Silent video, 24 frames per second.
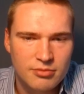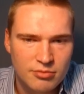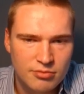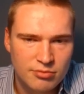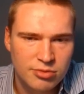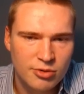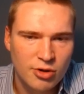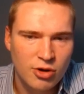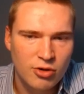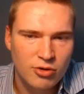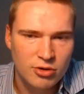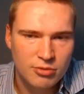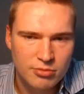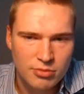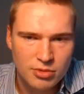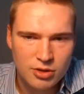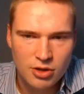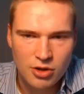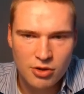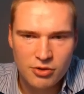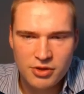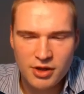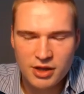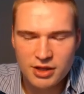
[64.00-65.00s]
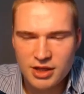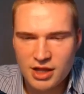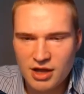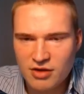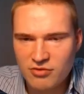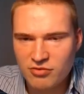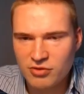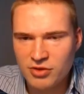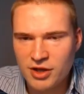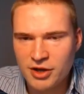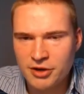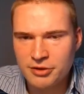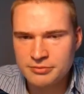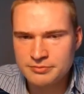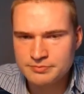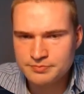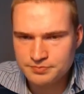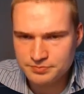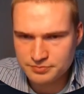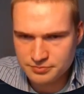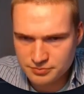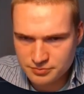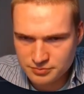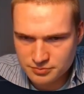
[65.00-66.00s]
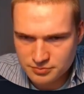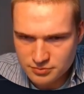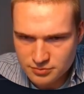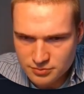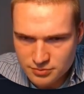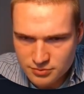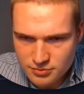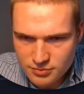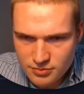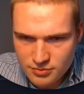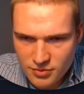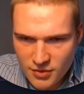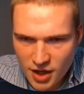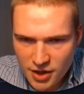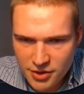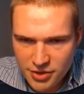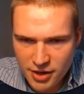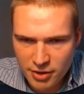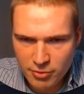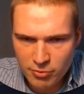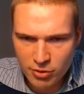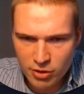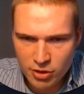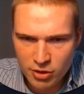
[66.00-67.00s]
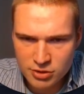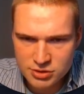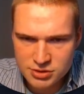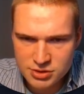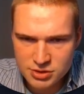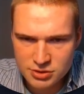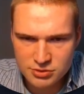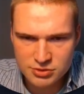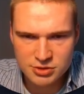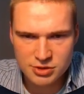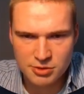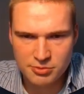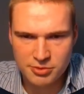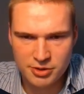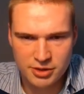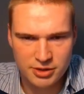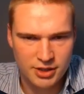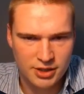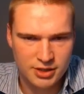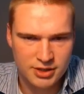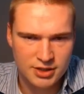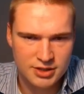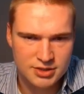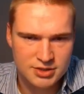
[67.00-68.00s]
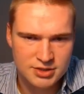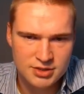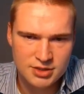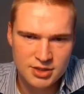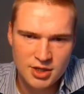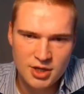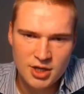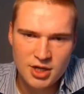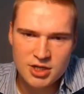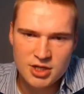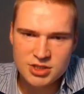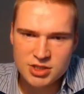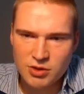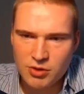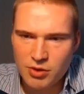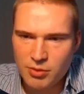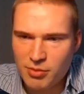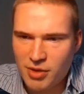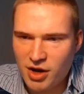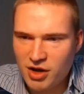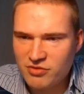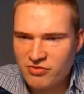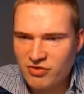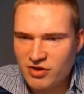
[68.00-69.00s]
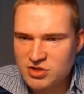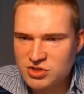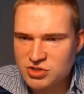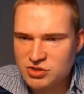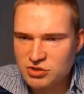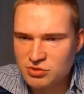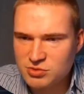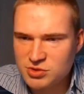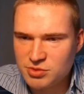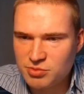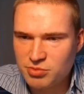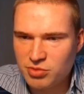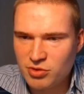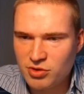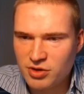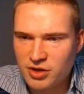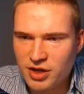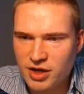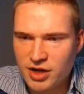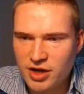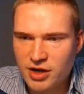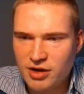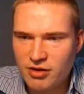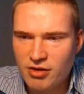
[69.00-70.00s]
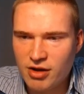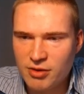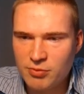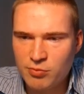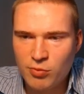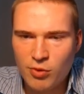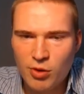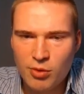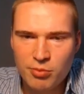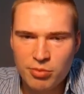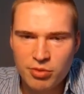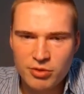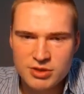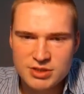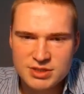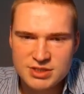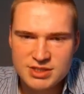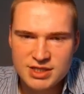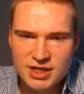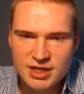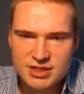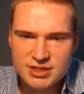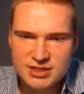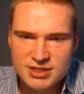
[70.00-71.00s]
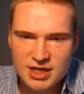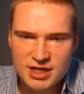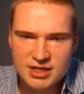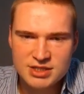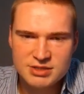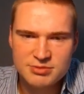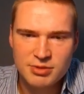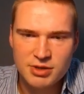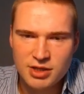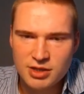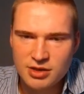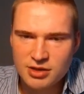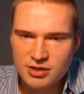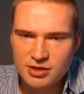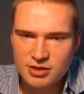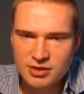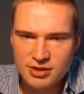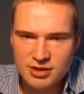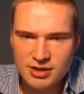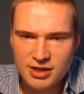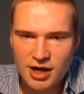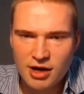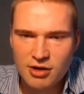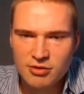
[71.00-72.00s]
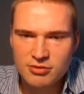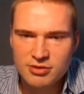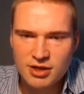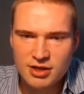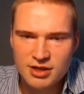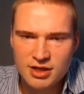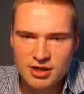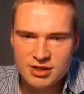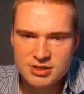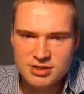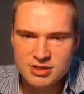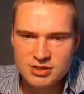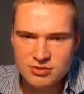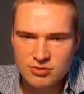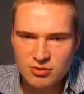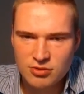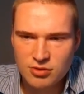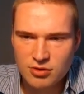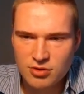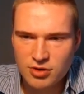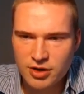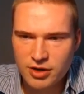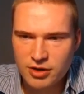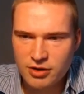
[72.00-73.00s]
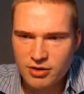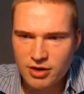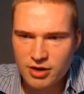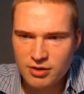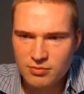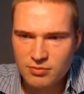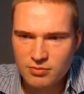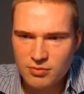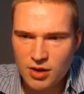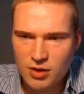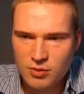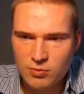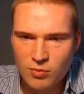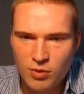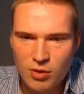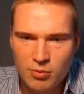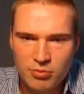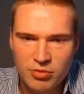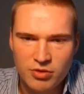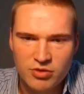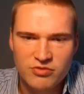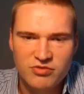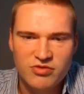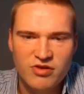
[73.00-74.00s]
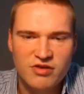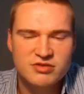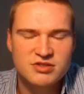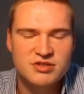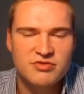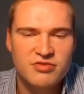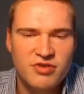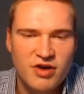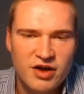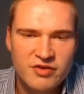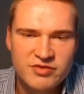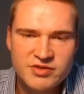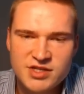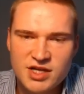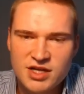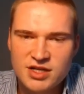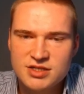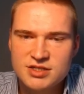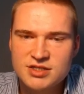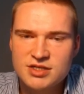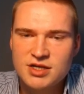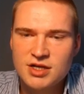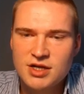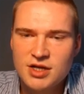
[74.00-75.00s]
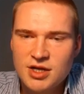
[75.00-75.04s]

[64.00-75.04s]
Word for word: broken below that level now, I think we're going to do something like this. So we might find some support here at 1.6 cents, but I doubt that that's, or here at 1.55 cents.